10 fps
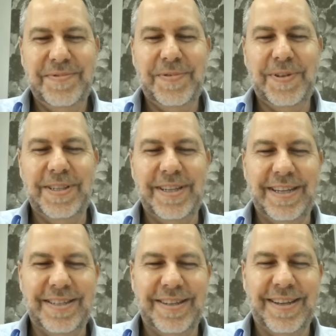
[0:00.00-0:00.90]

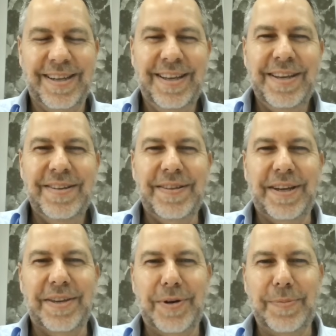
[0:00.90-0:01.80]
Fantastic.
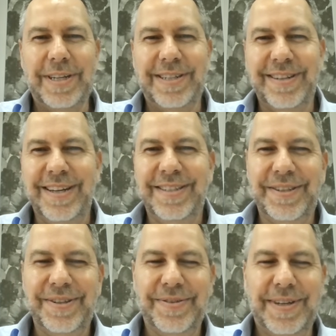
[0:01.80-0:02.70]
Thank you very much. Nice
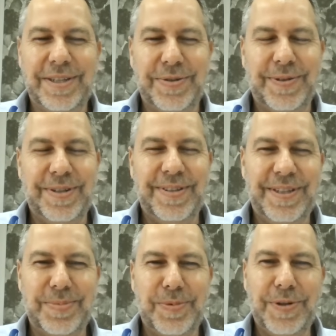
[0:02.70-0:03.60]
to join you
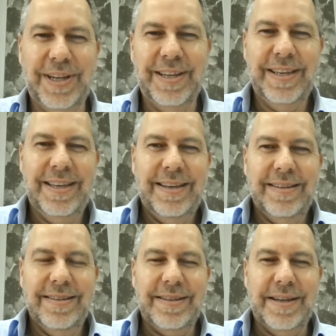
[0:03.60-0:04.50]
this morning.
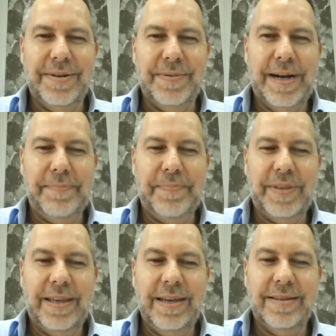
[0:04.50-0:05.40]
So,
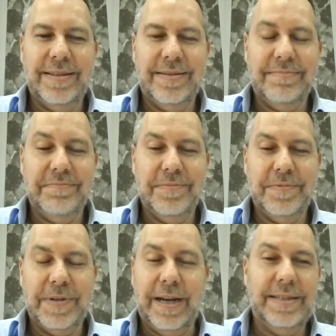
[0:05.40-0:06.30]
yes,
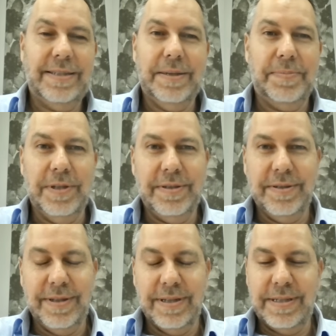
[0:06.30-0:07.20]
when I stepped into
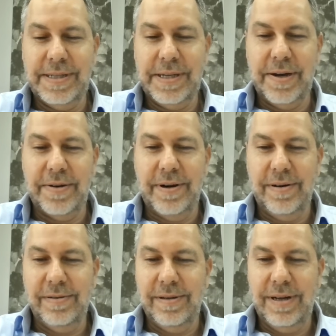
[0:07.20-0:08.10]
the CEO
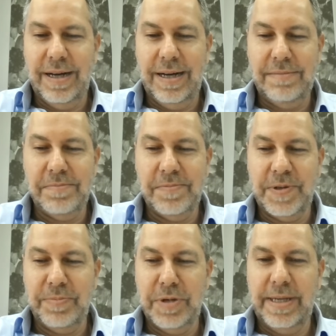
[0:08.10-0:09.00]
role, we
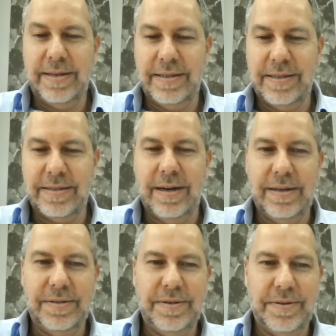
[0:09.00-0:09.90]
immediately
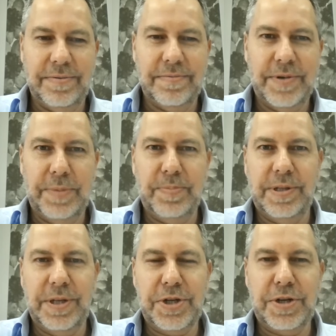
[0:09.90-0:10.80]
started to
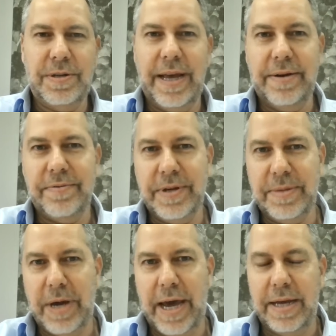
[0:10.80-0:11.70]
reposition and
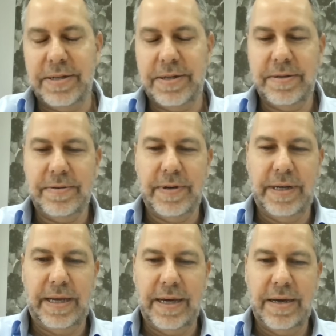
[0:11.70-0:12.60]
rebadge
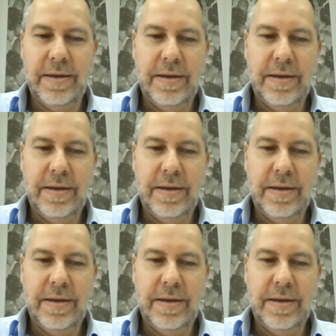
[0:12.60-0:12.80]
Critica.